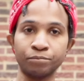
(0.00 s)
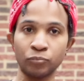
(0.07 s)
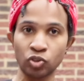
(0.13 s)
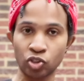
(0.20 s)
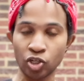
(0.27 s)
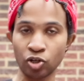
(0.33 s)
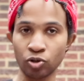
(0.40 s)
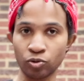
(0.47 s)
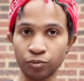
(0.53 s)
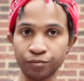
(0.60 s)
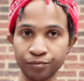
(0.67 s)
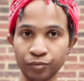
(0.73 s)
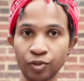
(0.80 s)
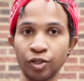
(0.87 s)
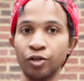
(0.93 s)
So,
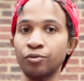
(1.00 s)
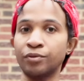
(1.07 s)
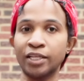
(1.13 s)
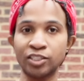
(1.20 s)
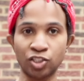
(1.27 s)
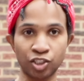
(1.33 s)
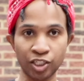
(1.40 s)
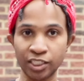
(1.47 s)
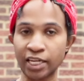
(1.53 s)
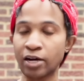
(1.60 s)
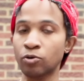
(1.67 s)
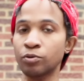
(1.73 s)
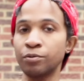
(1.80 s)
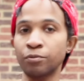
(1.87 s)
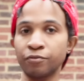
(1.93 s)
you know, that's just how
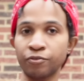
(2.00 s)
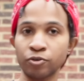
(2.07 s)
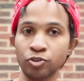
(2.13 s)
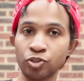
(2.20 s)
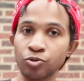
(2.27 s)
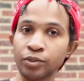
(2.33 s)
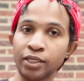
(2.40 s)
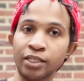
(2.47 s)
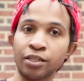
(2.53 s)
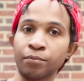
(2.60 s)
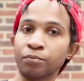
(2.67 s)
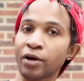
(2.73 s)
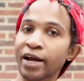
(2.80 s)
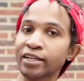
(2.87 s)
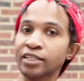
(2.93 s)
we refer to it in the
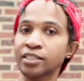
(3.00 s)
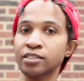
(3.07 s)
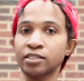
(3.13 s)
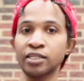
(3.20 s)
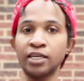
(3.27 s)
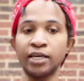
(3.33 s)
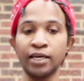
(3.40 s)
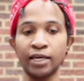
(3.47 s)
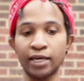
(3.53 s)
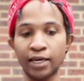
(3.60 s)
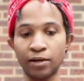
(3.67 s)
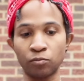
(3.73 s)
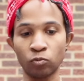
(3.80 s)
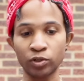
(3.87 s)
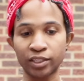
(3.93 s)
practice.
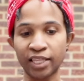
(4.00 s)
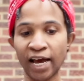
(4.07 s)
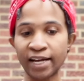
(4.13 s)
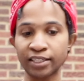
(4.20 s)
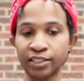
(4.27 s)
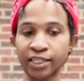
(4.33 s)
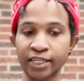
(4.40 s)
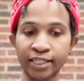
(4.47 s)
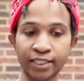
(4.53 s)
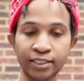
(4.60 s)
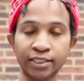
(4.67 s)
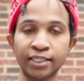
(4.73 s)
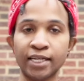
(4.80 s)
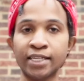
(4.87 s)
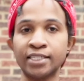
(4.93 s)
And what that
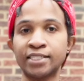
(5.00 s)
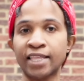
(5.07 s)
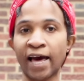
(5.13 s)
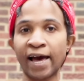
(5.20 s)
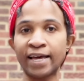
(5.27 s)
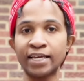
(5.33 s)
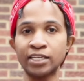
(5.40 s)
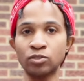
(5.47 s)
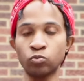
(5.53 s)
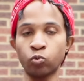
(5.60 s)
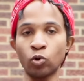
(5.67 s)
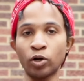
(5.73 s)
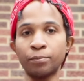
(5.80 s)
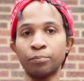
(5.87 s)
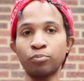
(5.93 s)
does is that is
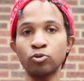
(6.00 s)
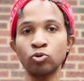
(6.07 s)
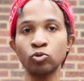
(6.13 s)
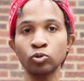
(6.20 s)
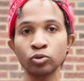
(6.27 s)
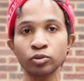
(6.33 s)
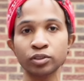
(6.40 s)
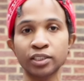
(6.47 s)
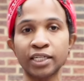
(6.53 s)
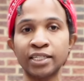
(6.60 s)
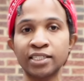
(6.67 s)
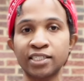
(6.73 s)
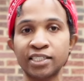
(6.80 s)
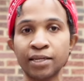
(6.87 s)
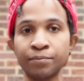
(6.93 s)
what pulls and
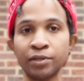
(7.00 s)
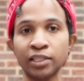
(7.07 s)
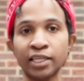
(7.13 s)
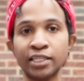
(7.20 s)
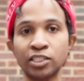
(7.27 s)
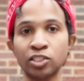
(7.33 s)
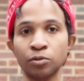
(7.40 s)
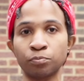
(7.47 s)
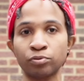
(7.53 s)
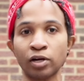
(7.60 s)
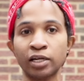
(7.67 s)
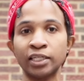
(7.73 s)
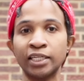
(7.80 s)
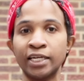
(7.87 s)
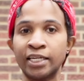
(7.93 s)
stimulates the
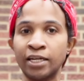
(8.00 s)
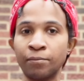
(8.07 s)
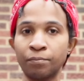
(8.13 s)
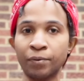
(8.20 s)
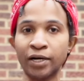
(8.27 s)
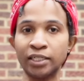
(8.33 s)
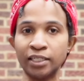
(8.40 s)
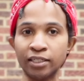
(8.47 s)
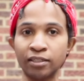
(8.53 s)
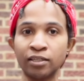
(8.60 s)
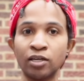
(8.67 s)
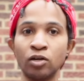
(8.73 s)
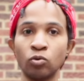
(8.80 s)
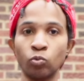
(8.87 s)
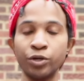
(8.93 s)
prana in a bandha.
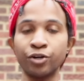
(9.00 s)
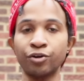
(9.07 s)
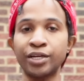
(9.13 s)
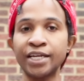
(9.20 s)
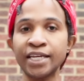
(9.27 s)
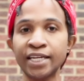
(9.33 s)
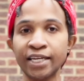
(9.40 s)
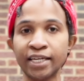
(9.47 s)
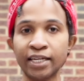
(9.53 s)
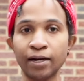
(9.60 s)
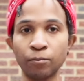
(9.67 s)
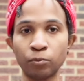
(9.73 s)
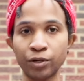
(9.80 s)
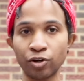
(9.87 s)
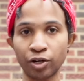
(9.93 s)
We are heating it up.
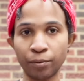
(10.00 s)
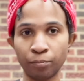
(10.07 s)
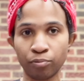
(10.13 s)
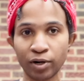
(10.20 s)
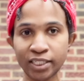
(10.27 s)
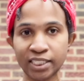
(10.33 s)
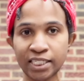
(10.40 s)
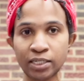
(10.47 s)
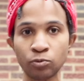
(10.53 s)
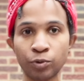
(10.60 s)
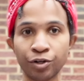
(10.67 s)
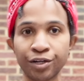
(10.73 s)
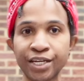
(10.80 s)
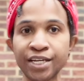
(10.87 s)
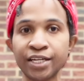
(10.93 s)
We are compressing, we're
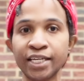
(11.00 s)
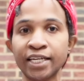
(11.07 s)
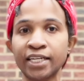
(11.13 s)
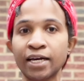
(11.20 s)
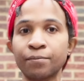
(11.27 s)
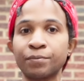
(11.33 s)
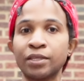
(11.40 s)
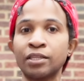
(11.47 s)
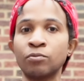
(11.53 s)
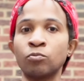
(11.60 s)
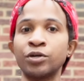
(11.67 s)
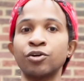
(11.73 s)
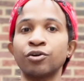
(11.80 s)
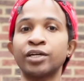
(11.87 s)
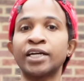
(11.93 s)
heating it up, and then
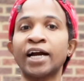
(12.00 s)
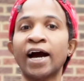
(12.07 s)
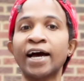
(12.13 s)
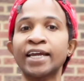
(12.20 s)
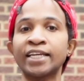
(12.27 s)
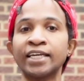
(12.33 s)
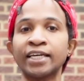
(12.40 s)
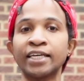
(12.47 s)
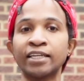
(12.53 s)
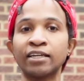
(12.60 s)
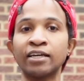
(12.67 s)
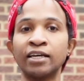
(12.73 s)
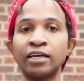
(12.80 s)
we are guiding it.